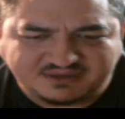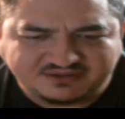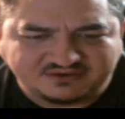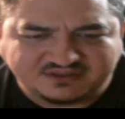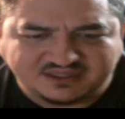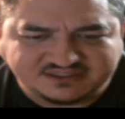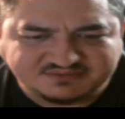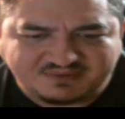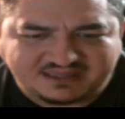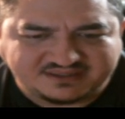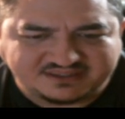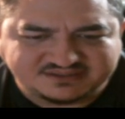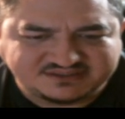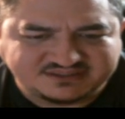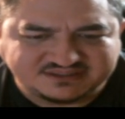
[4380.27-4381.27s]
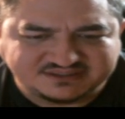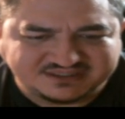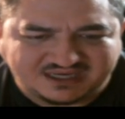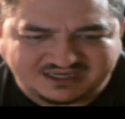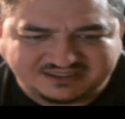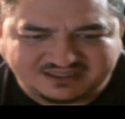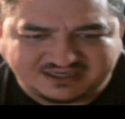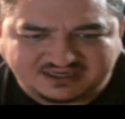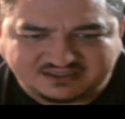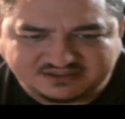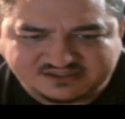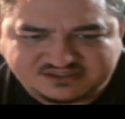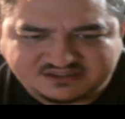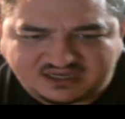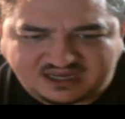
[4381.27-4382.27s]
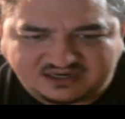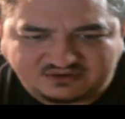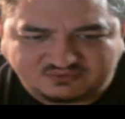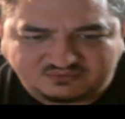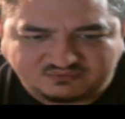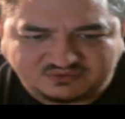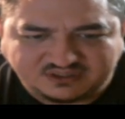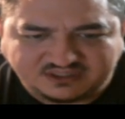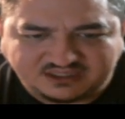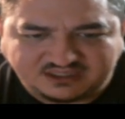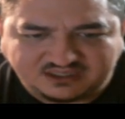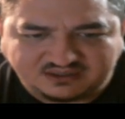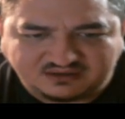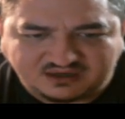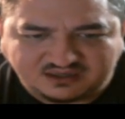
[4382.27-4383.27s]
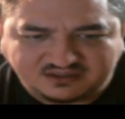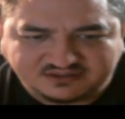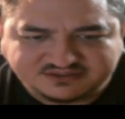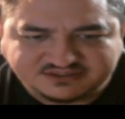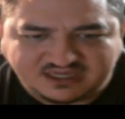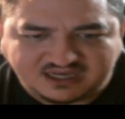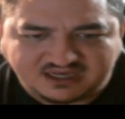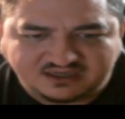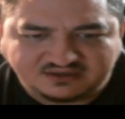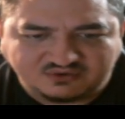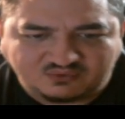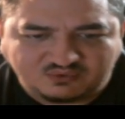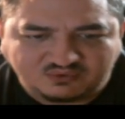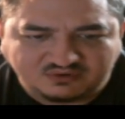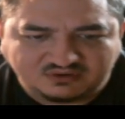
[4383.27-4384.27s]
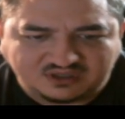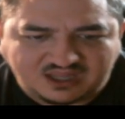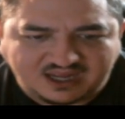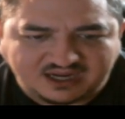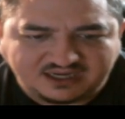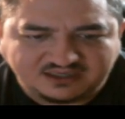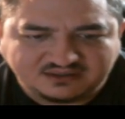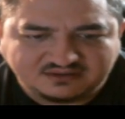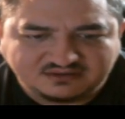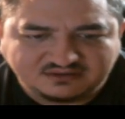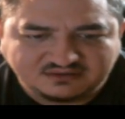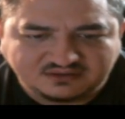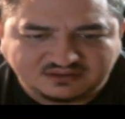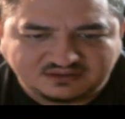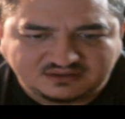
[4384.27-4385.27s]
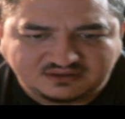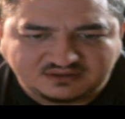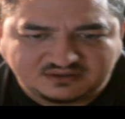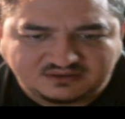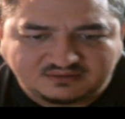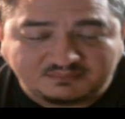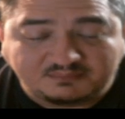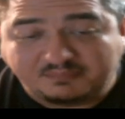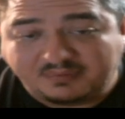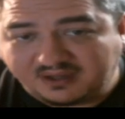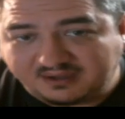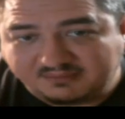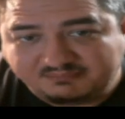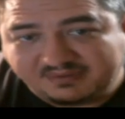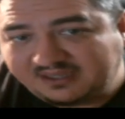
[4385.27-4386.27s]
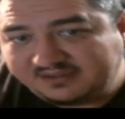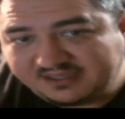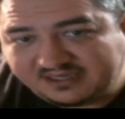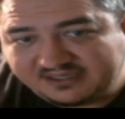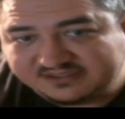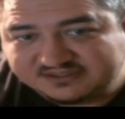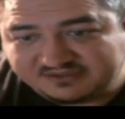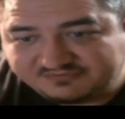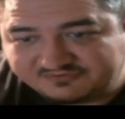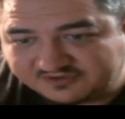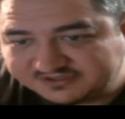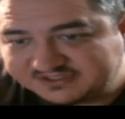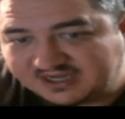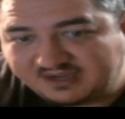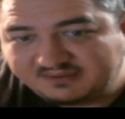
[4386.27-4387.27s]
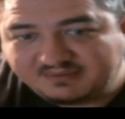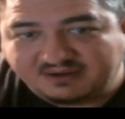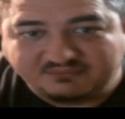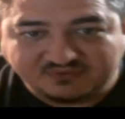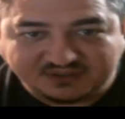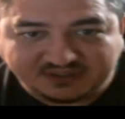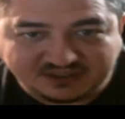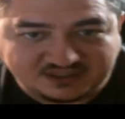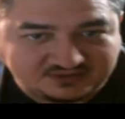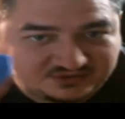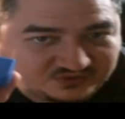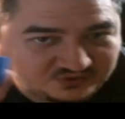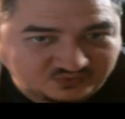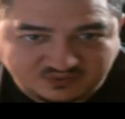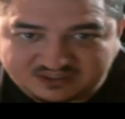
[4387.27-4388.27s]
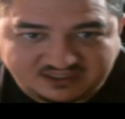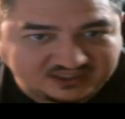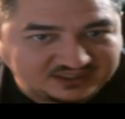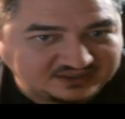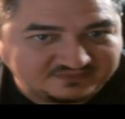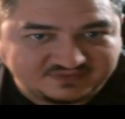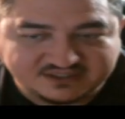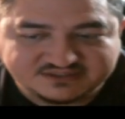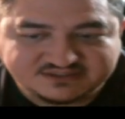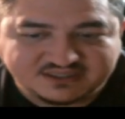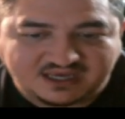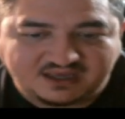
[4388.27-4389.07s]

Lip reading: other things about this design that I don't really understand or like, but being that it's the first time I'm really doing any of this,